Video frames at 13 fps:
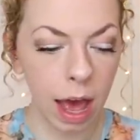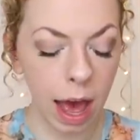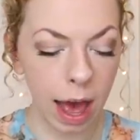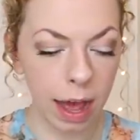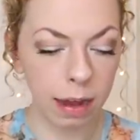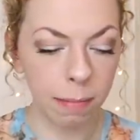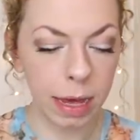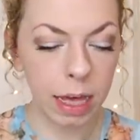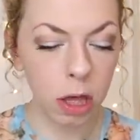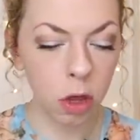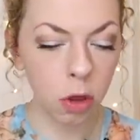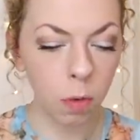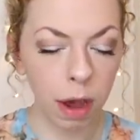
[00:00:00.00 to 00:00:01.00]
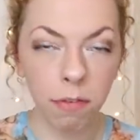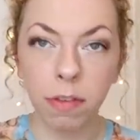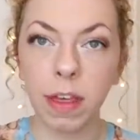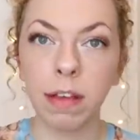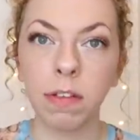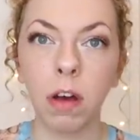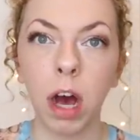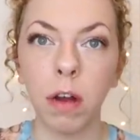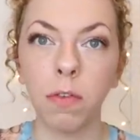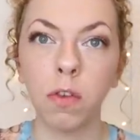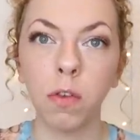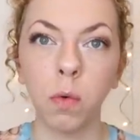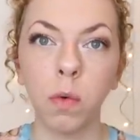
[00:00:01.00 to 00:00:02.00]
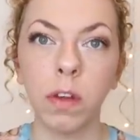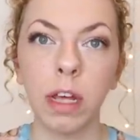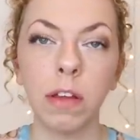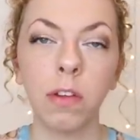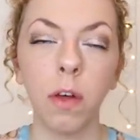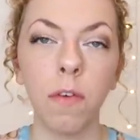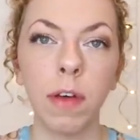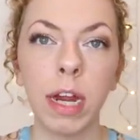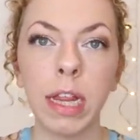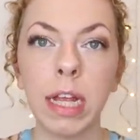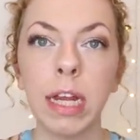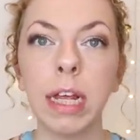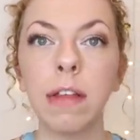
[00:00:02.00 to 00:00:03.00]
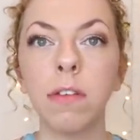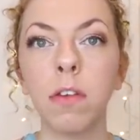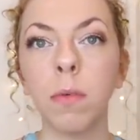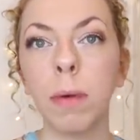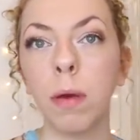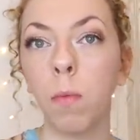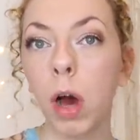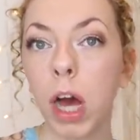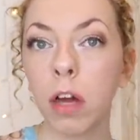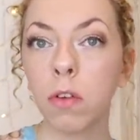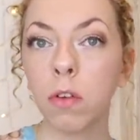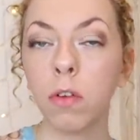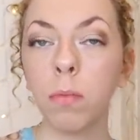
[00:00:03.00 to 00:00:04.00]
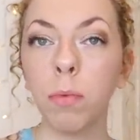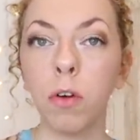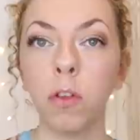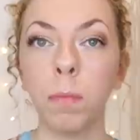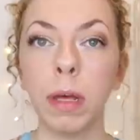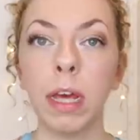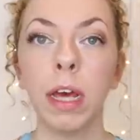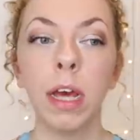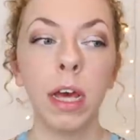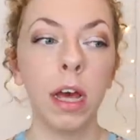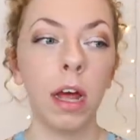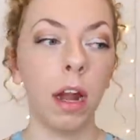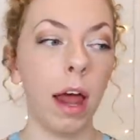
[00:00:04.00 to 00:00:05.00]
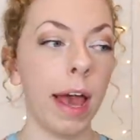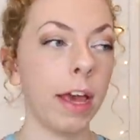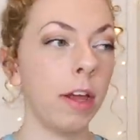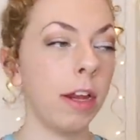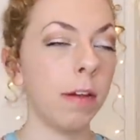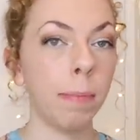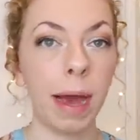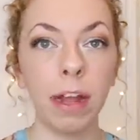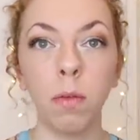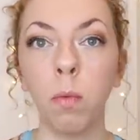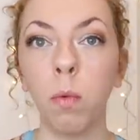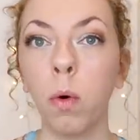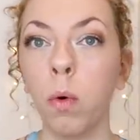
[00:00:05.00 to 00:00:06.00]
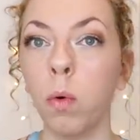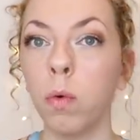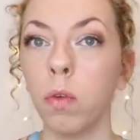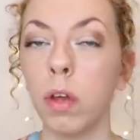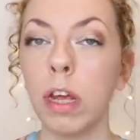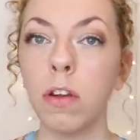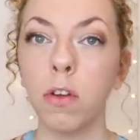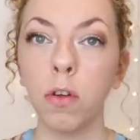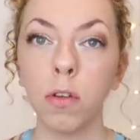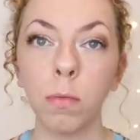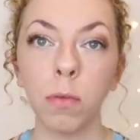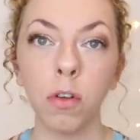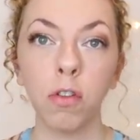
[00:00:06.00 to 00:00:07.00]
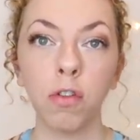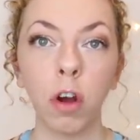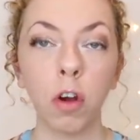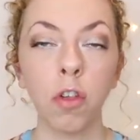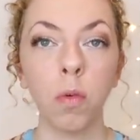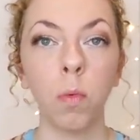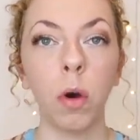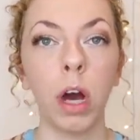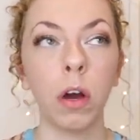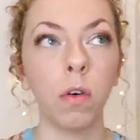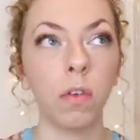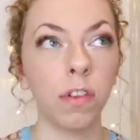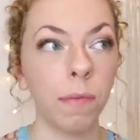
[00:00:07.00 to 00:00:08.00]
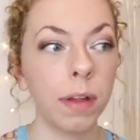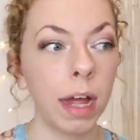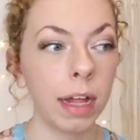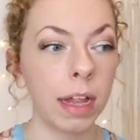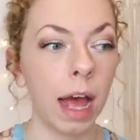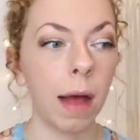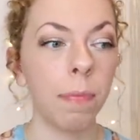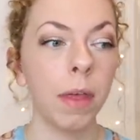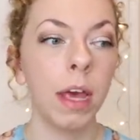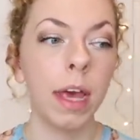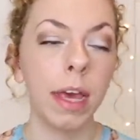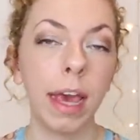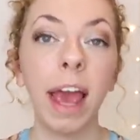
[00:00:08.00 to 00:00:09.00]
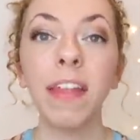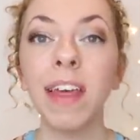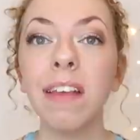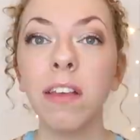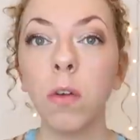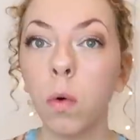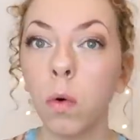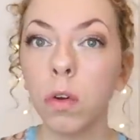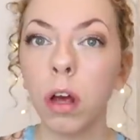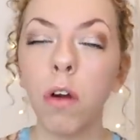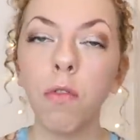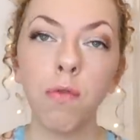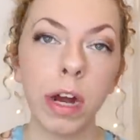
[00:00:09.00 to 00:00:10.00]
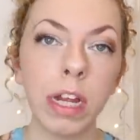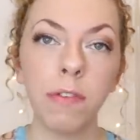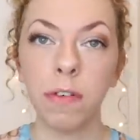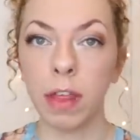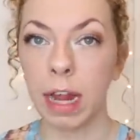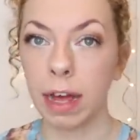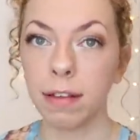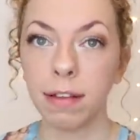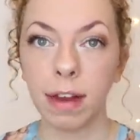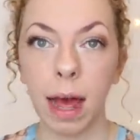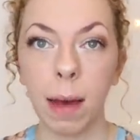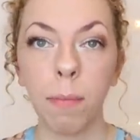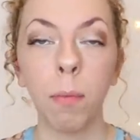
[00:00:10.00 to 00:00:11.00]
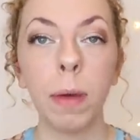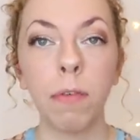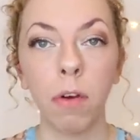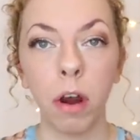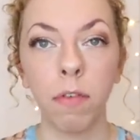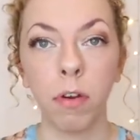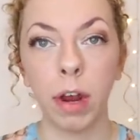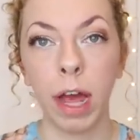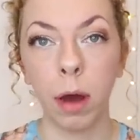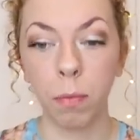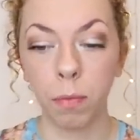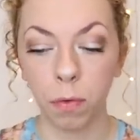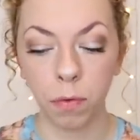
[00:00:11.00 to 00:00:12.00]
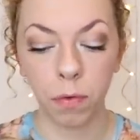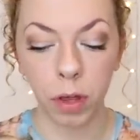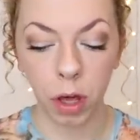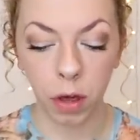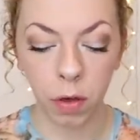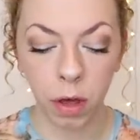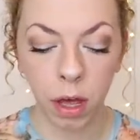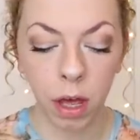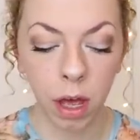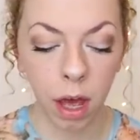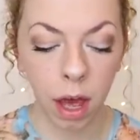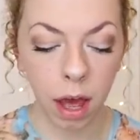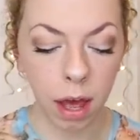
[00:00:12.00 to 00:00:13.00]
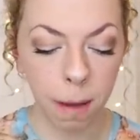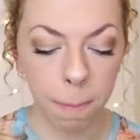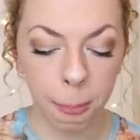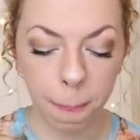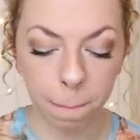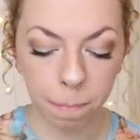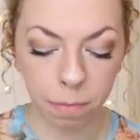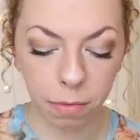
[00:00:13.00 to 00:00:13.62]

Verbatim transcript: and making sure everything's kind of sorted. So if anything needs to be worked on, possibly like you need to paint the walls or you need to do some construction work or something like that, getting things in order, ready for the next step will be very, very helpful for you. Um,